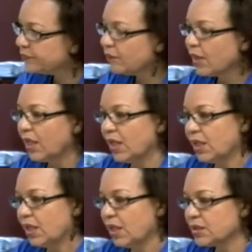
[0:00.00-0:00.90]

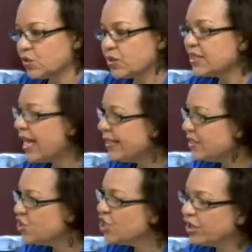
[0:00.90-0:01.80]
a society,
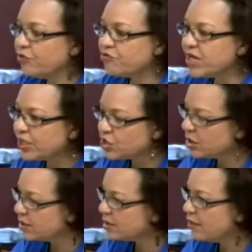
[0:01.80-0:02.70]

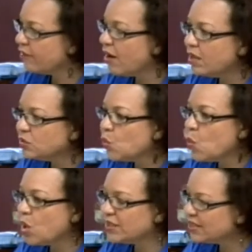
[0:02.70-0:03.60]
generations of
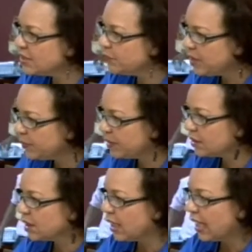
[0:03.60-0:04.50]
unwanted people.
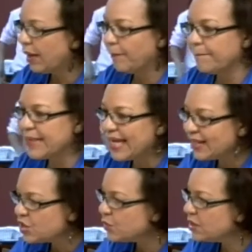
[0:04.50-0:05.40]

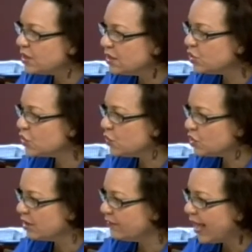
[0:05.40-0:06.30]
Males will turn to
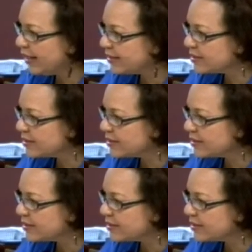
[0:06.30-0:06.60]
social violence.